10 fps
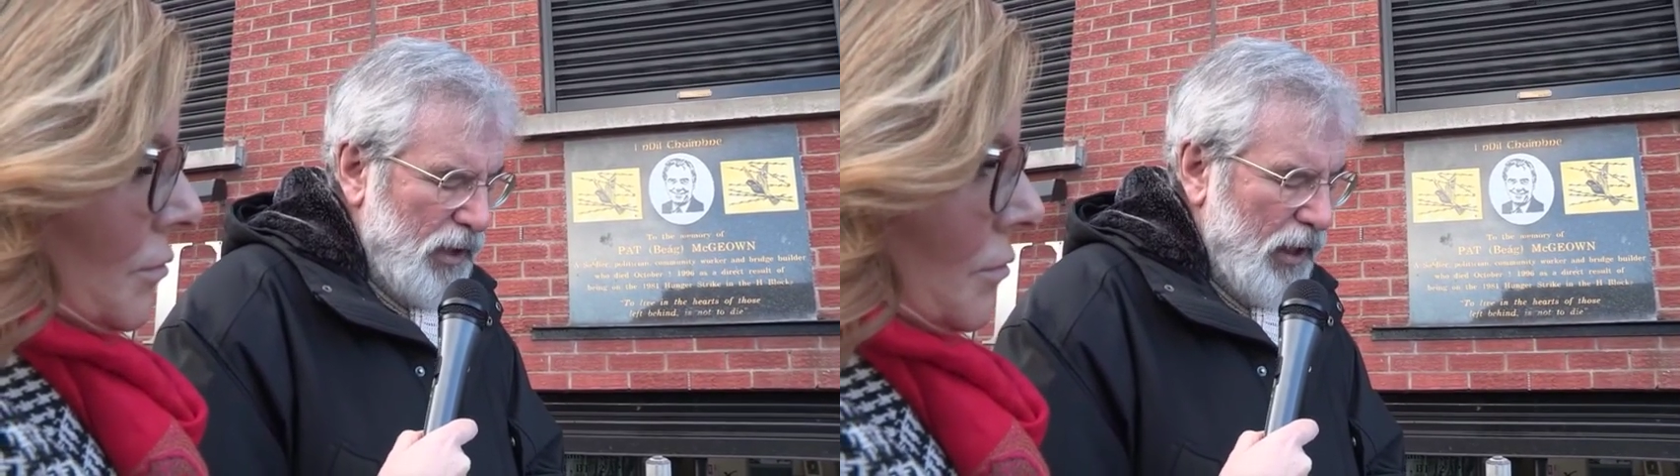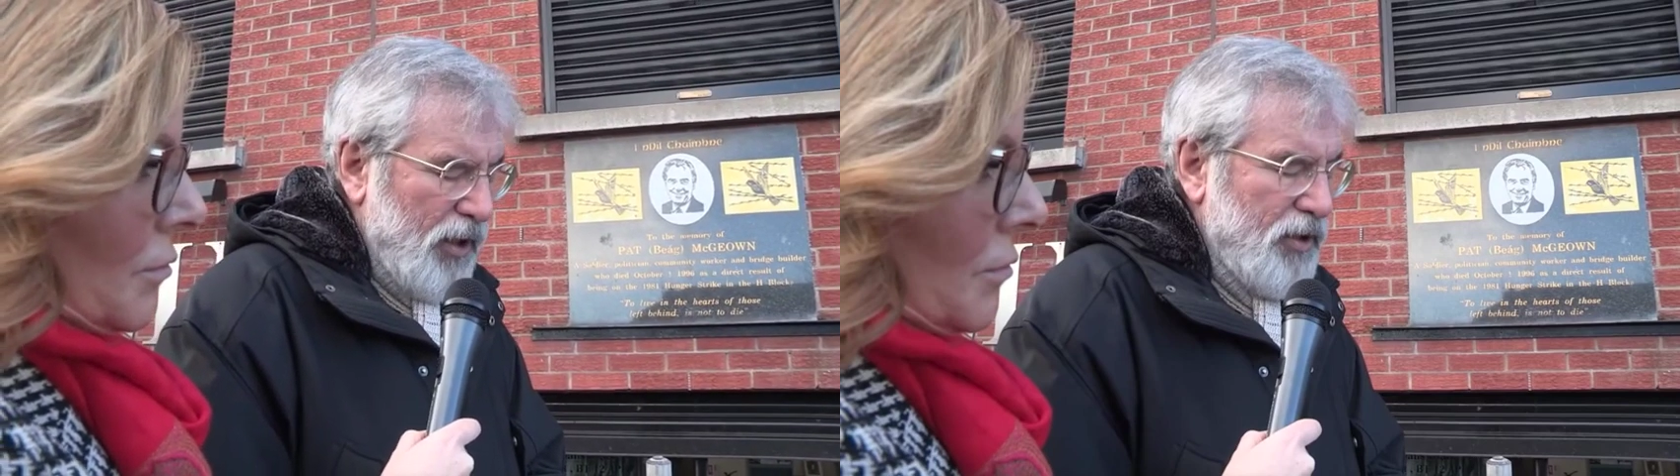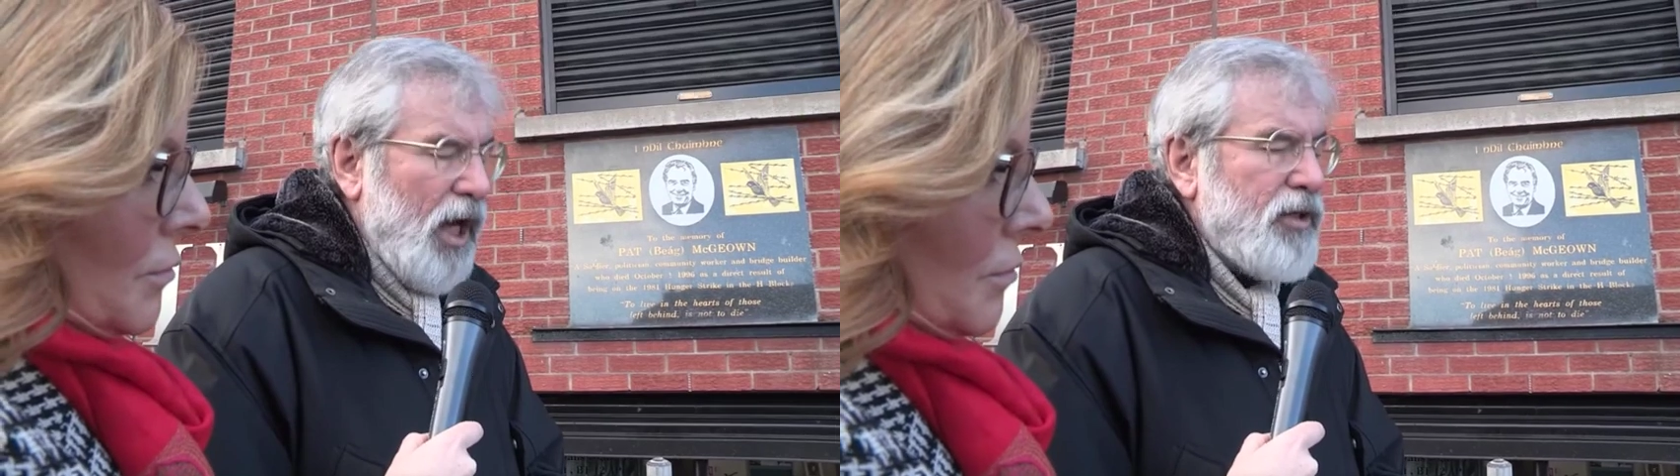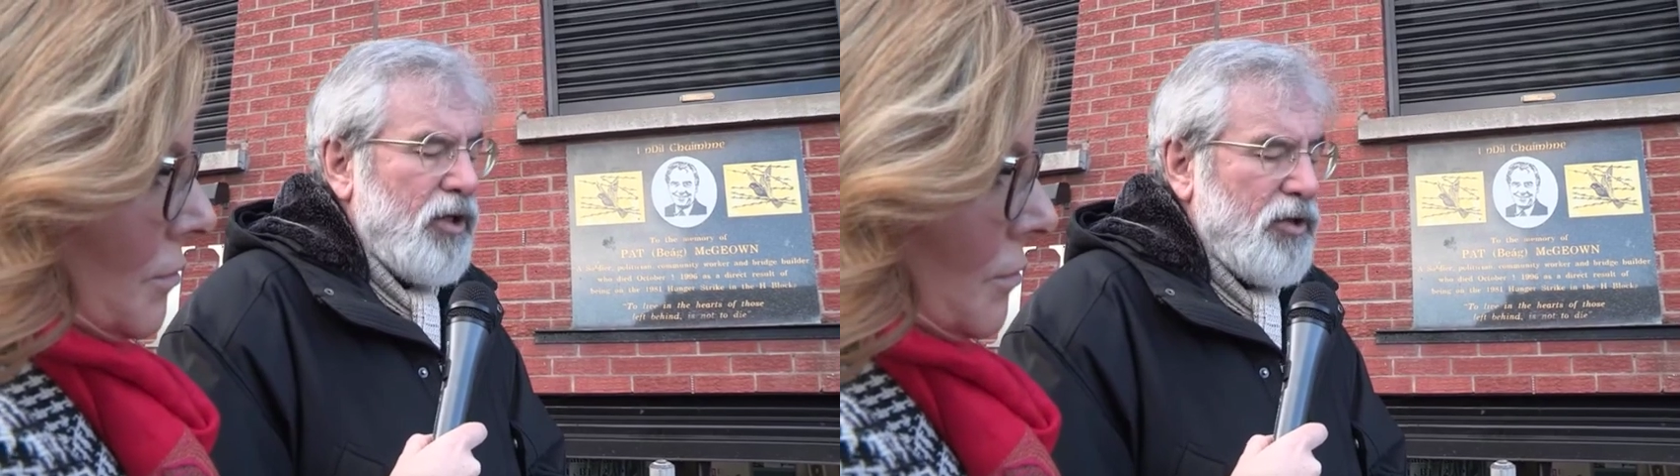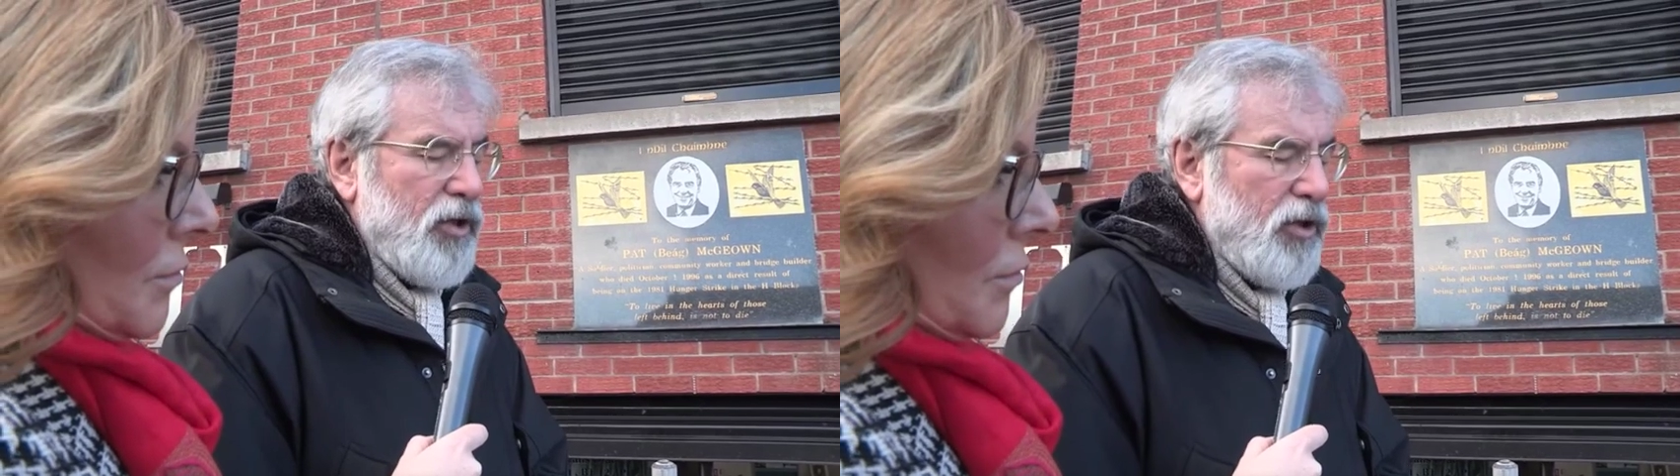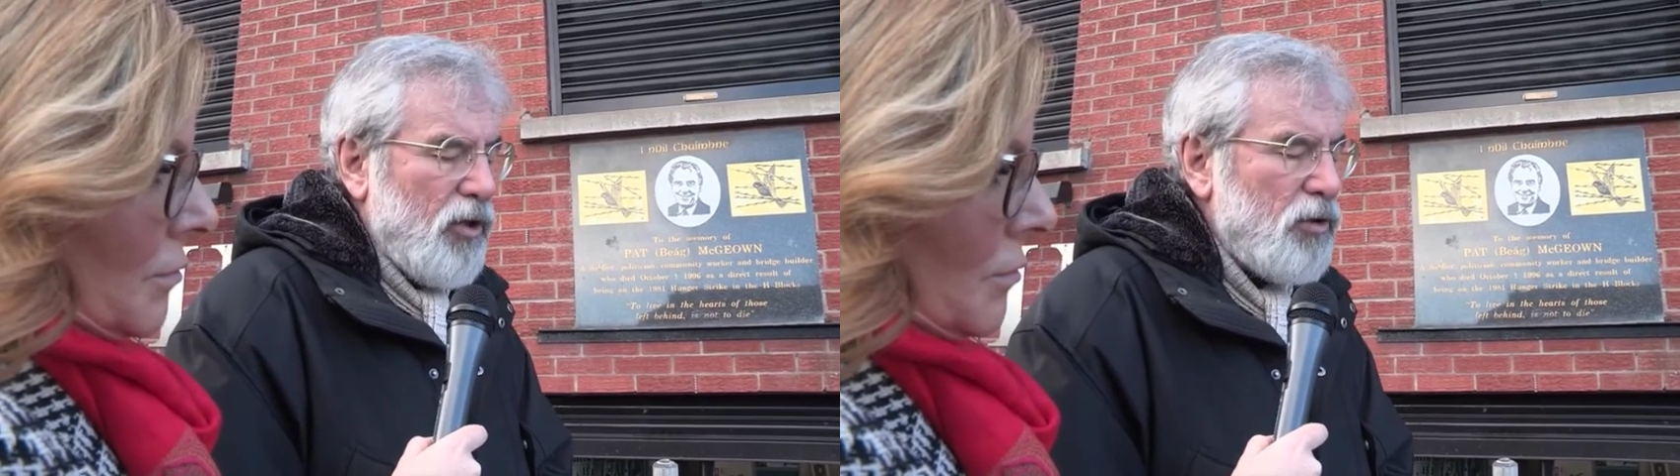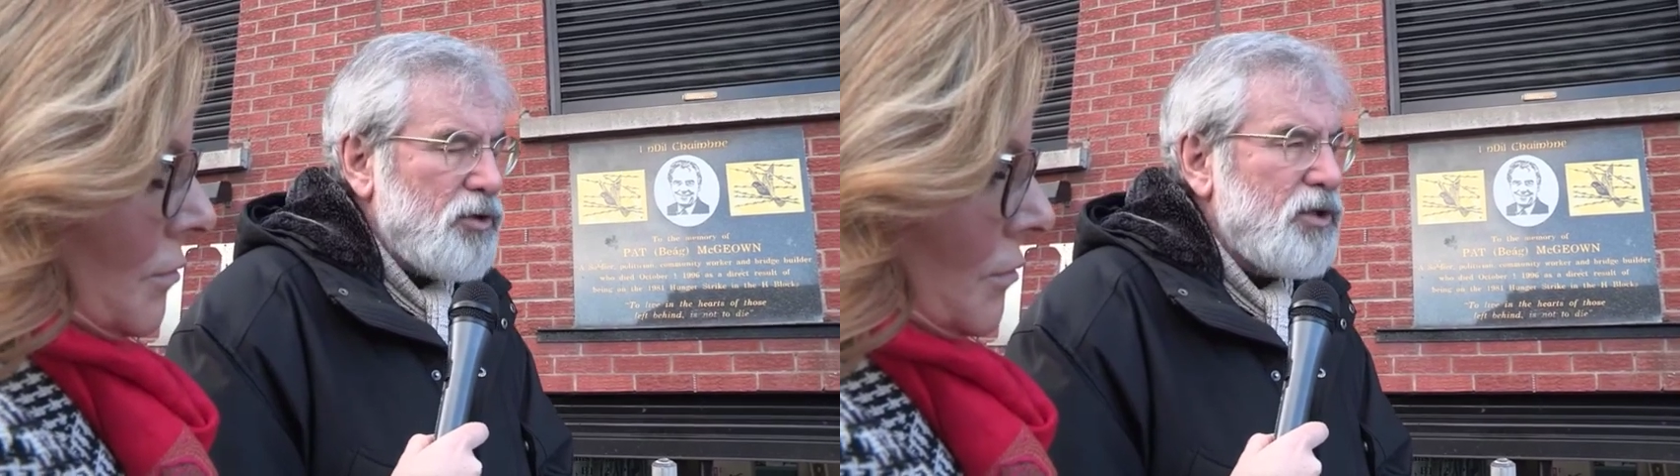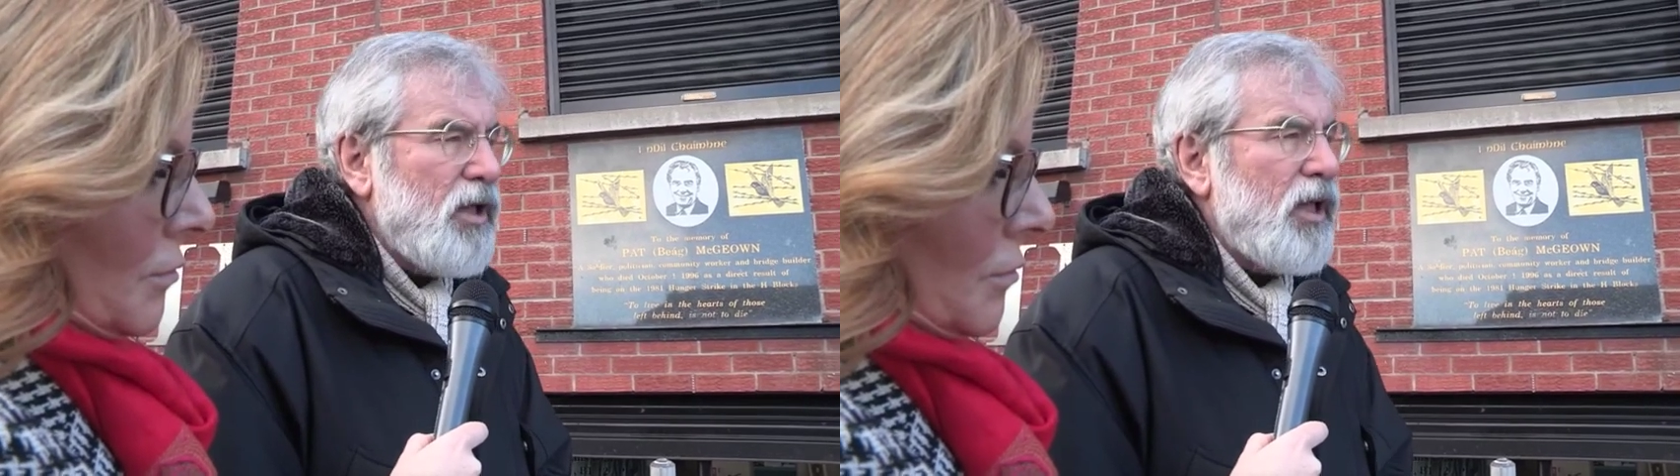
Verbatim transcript: and continue to use